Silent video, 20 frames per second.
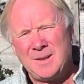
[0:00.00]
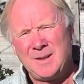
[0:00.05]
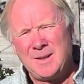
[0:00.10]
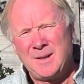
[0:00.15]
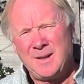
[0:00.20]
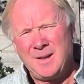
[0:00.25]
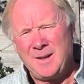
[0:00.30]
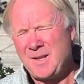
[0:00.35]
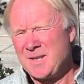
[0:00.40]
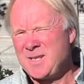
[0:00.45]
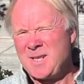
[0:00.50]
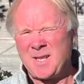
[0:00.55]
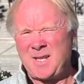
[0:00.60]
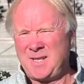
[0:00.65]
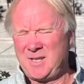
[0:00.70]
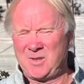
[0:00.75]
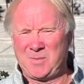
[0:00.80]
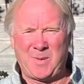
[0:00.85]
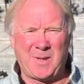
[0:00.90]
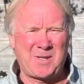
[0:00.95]
And there's nothing
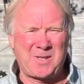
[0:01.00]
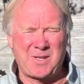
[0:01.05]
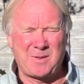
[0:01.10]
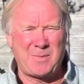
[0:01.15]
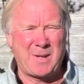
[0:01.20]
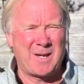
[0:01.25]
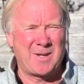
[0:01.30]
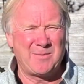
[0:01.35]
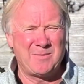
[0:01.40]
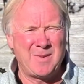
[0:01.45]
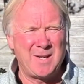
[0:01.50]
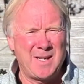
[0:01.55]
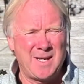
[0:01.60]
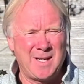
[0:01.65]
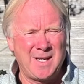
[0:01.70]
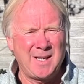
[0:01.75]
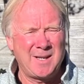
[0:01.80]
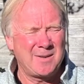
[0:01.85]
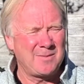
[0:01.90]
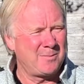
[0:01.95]
special about
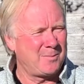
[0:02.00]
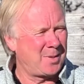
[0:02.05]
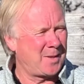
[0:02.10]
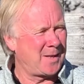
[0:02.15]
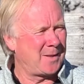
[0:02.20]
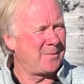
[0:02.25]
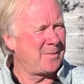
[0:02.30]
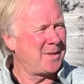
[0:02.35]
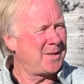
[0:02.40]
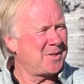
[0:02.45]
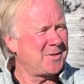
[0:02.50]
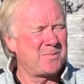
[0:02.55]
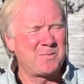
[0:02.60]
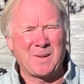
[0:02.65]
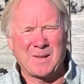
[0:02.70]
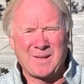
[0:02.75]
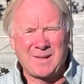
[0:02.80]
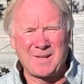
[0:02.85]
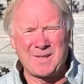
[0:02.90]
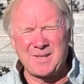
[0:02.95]
me. Plumbers,
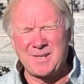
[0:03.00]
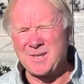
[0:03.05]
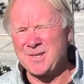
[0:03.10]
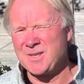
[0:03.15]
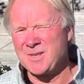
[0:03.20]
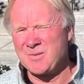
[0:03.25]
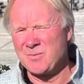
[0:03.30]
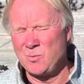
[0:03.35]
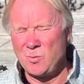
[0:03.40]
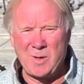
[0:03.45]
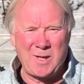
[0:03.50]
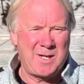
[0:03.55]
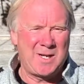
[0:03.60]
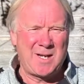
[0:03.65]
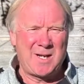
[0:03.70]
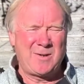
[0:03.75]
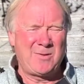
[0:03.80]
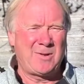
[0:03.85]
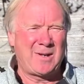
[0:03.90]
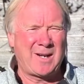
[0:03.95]
builders,
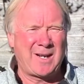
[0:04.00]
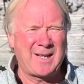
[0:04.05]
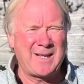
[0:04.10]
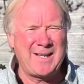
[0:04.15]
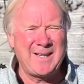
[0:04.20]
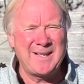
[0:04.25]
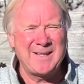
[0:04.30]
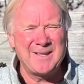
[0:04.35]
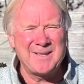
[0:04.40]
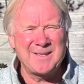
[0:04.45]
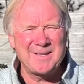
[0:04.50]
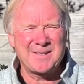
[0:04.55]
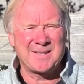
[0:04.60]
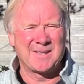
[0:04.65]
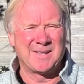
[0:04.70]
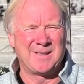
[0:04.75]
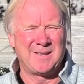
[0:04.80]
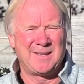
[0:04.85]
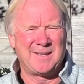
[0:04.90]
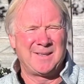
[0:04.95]
window cleaners,
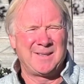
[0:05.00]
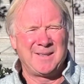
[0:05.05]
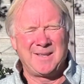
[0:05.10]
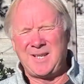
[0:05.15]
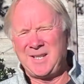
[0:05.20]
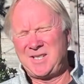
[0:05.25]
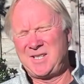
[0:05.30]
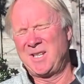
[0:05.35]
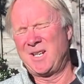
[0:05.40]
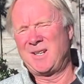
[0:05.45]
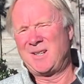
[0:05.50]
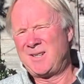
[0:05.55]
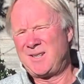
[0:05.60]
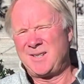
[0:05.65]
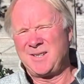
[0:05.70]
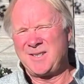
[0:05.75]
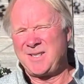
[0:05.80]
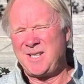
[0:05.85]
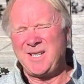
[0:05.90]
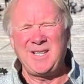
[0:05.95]

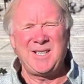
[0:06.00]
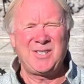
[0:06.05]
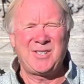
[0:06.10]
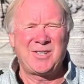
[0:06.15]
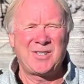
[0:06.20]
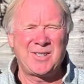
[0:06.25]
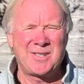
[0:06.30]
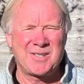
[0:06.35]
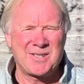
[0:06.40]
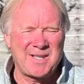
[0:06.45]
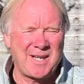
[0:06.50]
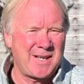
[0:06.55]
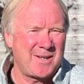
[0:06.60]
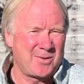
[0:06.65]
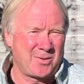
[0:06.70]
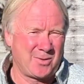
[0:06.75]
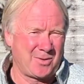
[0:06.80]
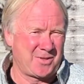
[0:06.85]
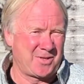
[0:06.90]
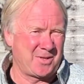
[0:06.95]
guitar teachers, they
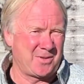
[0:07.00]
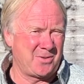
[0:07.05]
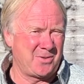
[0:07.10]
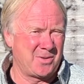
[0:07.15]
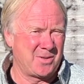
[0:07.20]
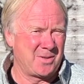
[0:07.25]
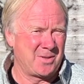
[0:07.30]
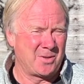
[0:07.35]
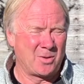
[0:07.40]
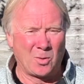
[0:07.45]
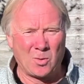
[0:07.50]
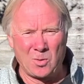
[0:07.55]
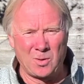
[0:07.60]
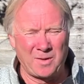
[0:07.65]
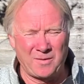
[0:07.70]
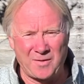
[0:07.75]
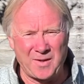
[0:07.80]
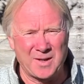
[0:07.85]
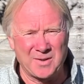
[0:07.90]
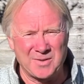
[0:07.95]
all do all
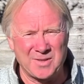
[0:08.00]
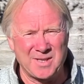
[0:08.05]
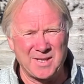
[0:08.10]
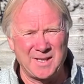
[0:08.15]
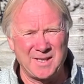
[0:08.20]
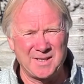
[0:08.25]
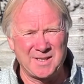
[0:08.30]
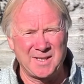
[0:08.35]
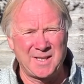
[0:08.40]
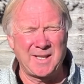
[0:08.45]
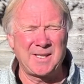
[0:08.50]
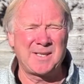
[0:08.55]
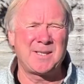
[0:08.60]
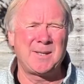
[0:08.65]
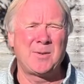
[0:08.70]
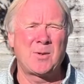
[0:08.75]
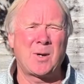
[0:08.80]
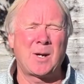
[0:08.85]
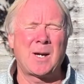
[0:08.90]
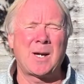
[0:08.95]
of those things and they
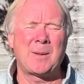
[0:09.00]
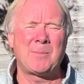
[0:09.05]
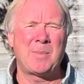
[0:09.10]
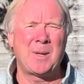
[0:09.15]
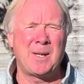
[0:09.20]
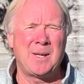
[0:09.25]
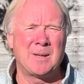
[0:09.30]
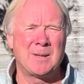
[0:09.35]
seem quite happy.